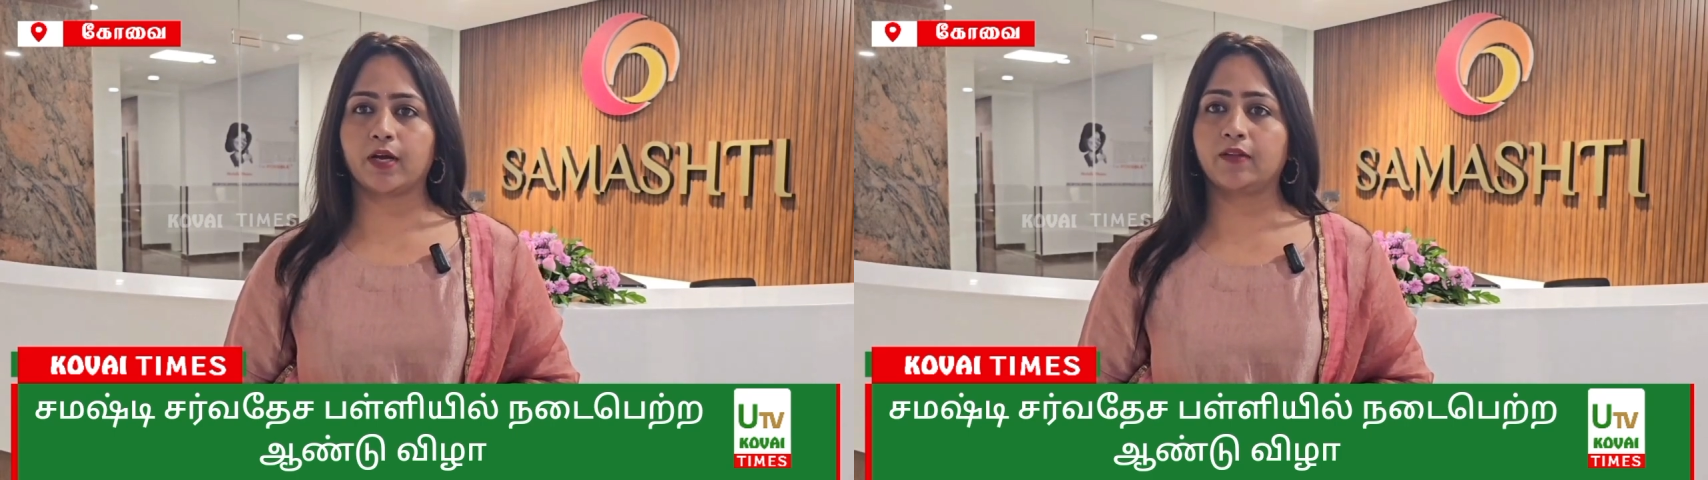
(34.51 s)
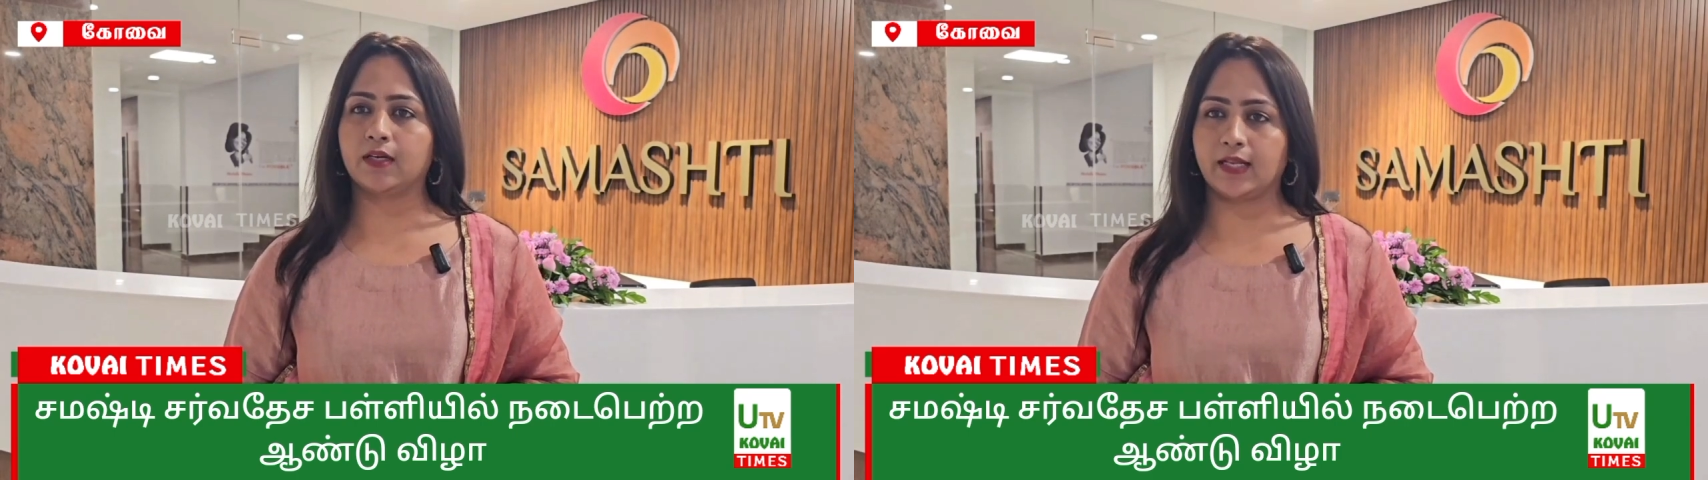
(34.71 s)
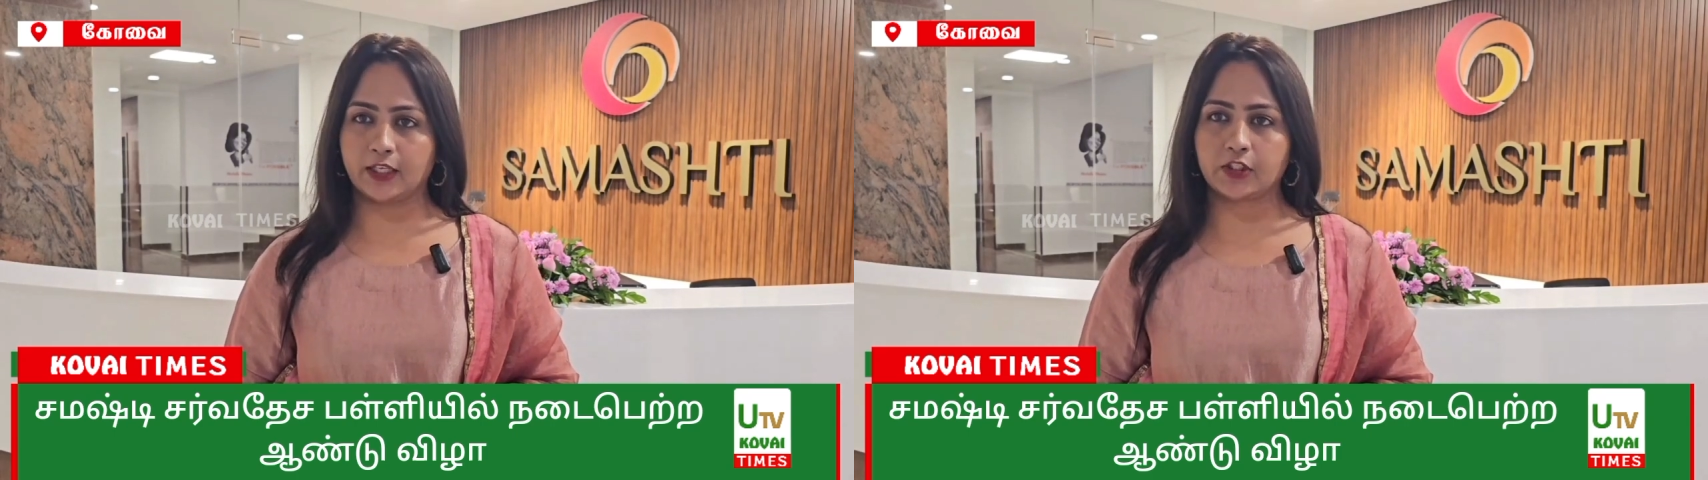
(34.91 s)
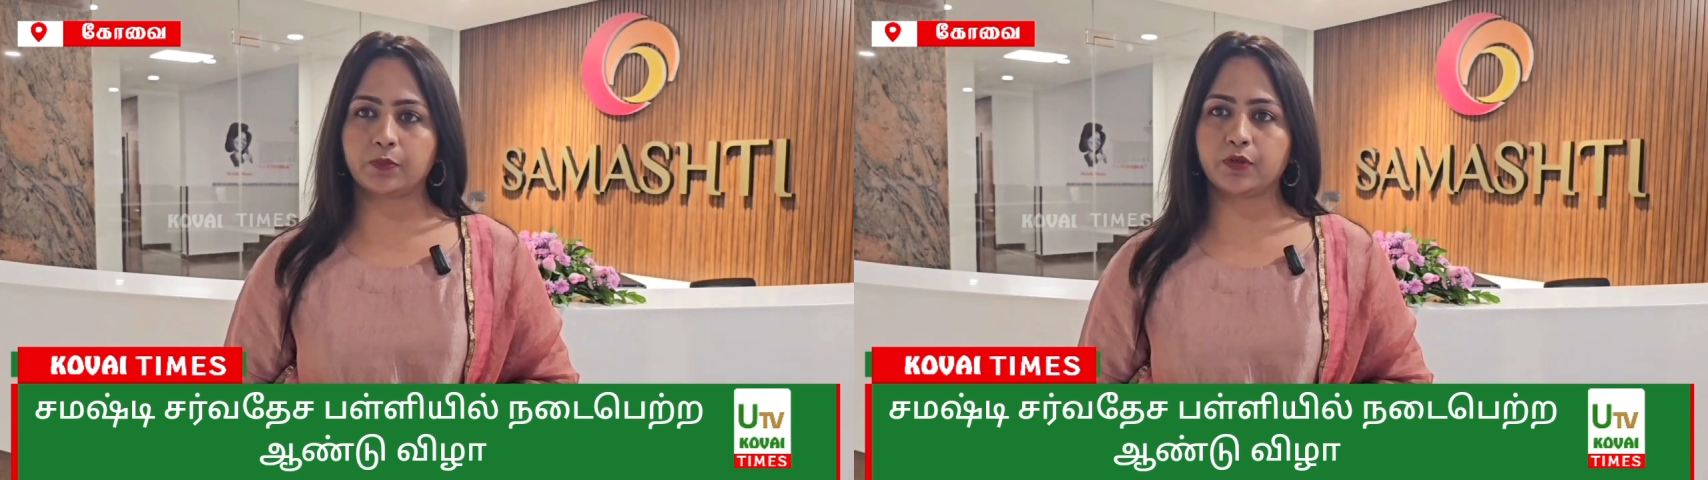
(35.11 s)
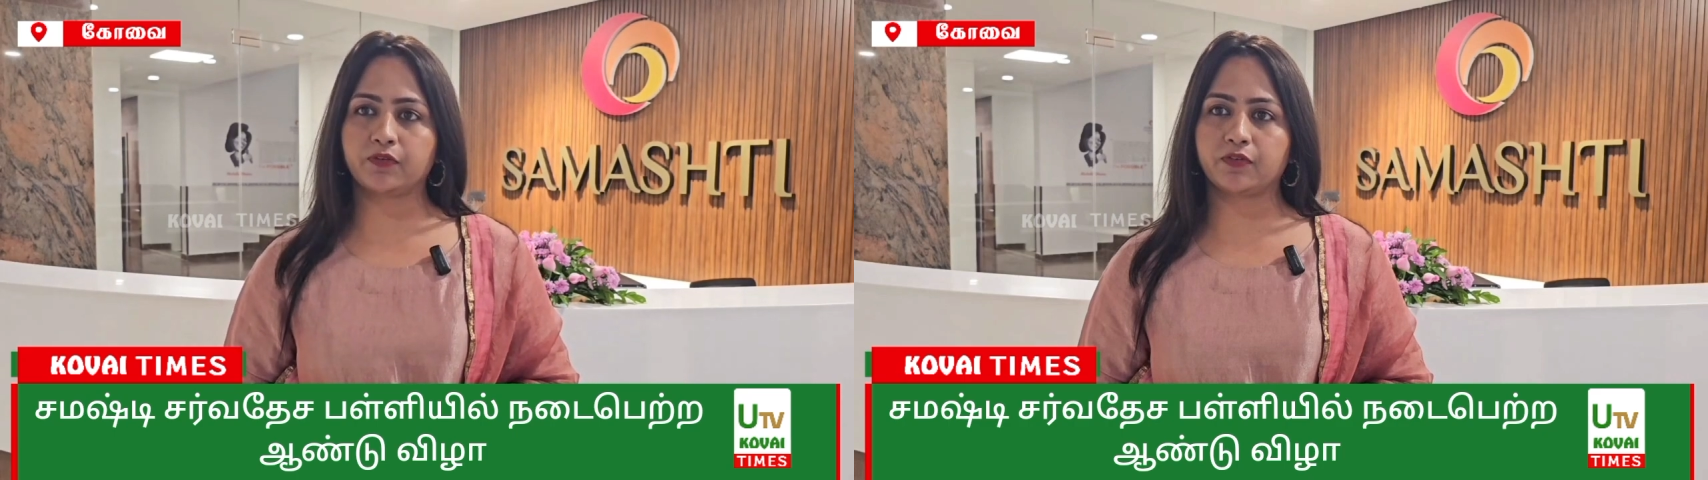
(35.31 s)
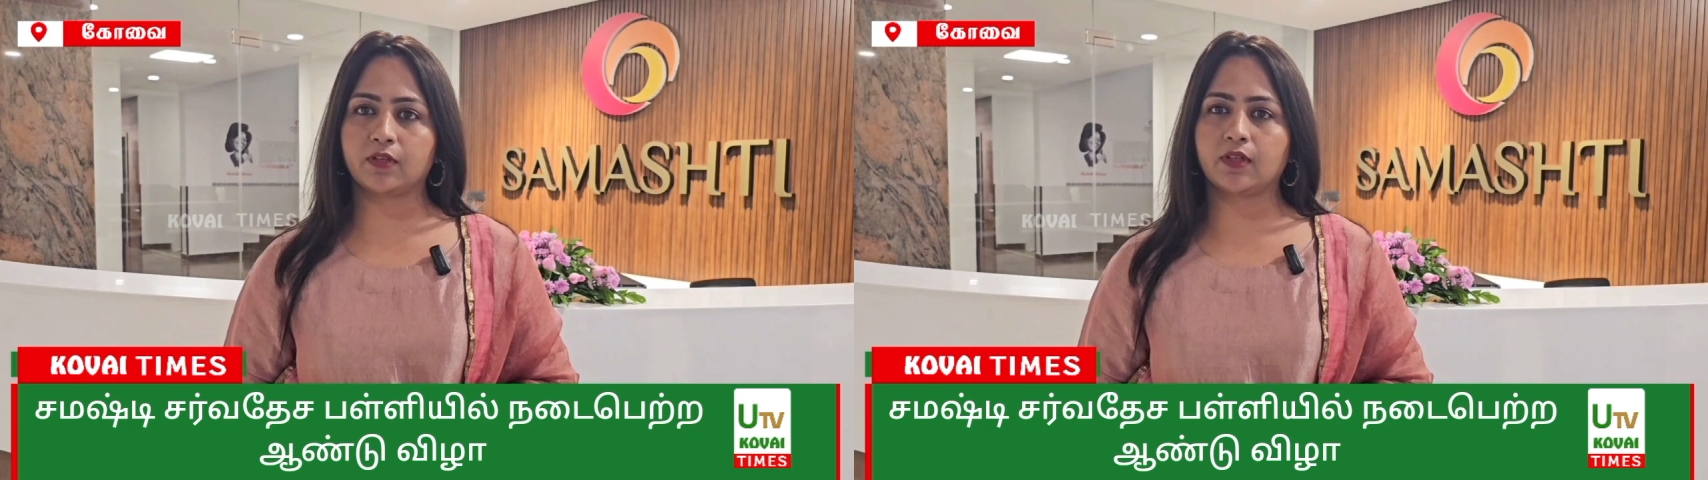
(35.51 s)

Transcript: by their dance moves